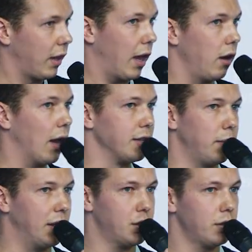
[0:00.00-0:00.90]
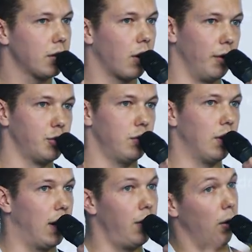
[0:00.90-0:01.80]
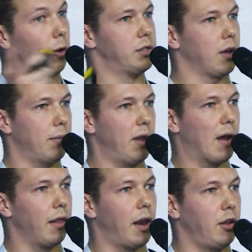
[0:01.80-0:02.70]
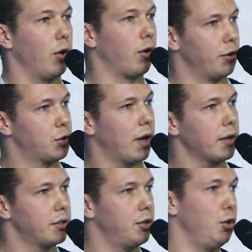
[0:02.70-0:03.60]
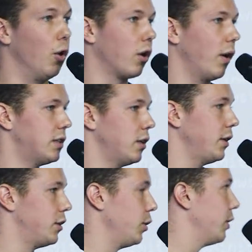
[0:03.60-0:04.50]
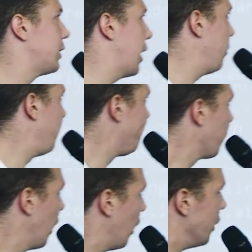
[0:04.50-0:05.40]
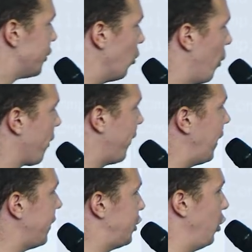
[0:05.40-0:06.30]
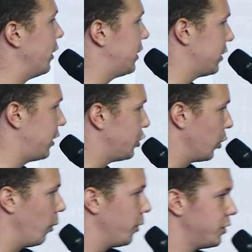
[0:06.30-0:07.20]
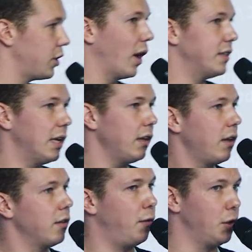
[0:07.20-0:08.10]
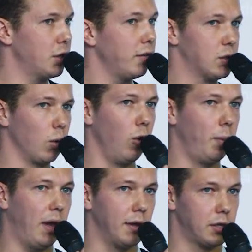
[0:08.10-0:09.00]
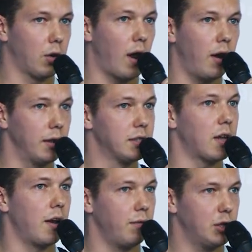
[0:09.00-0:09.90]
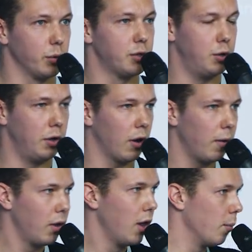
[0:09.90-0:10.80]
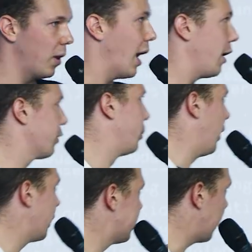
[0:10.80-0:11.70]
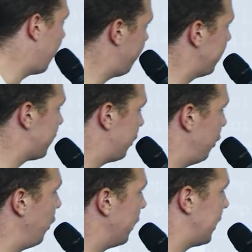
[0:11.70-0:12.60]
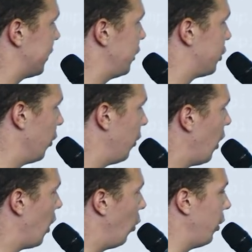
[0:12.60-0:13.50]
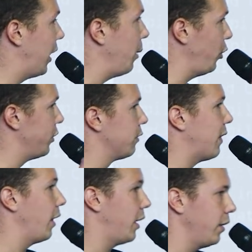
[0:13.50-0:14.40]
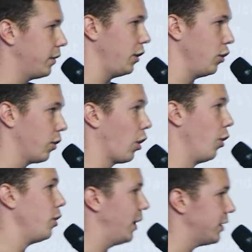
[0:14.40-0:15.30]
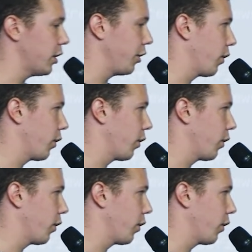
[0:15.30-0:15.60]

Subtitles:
Again, as mentioned, nodes are going to be validating your contracts. You're going to need to do the same. So we'll provide this unit testing tool. So ideally, in the future, this will all be integrated inside of Visual Studio. But out of the box, this unit testing tool will enable you to validate that your code meets certain